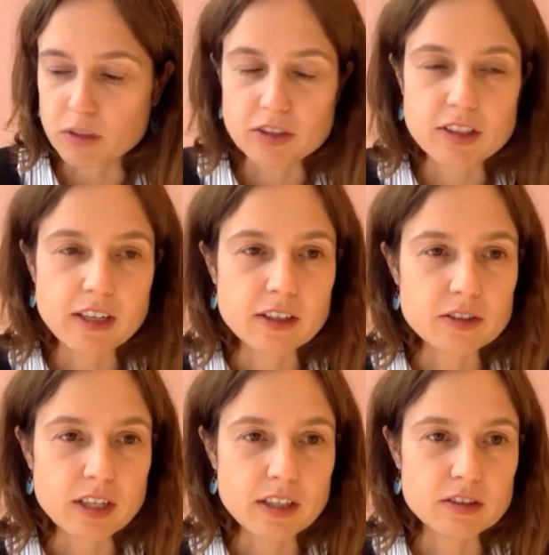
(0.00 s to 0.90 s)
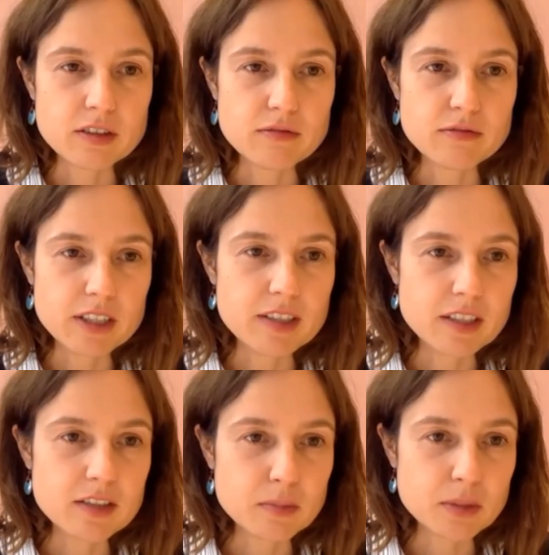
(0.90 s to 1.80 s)
you're saying all sounds very
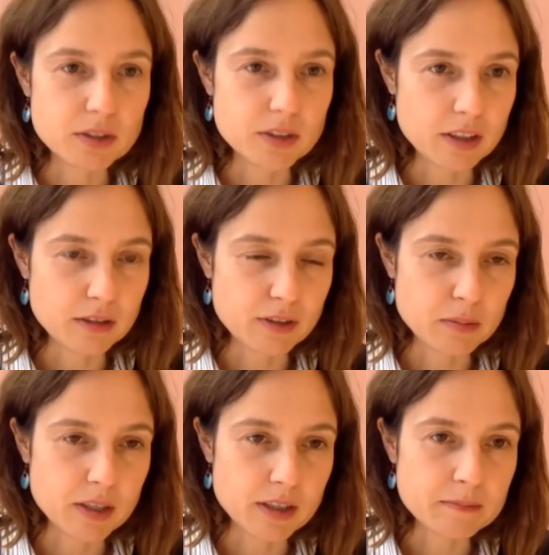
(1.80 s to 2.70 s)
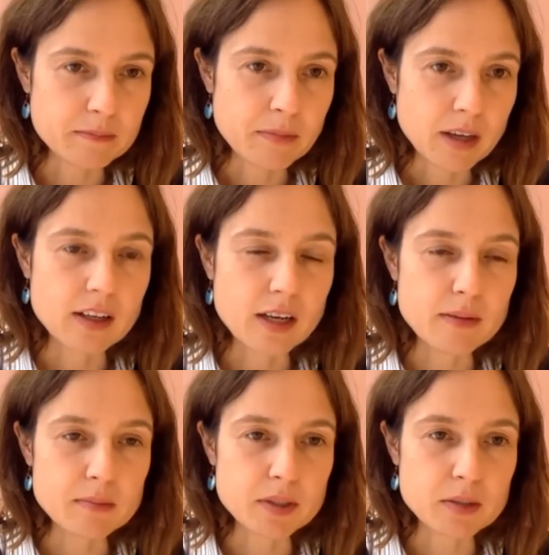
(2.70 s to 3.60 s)
sensible, certainly from a
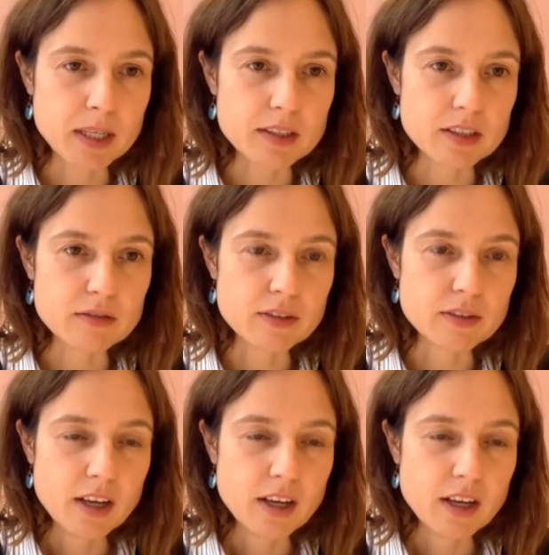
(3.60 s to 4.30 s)
climate perspective.